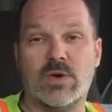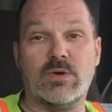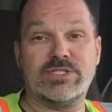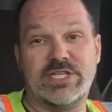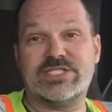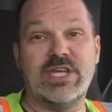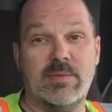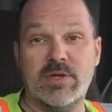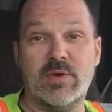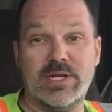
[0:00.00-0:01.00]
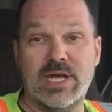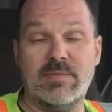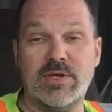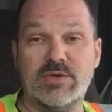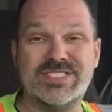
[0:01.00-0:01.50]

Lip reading: or just W&W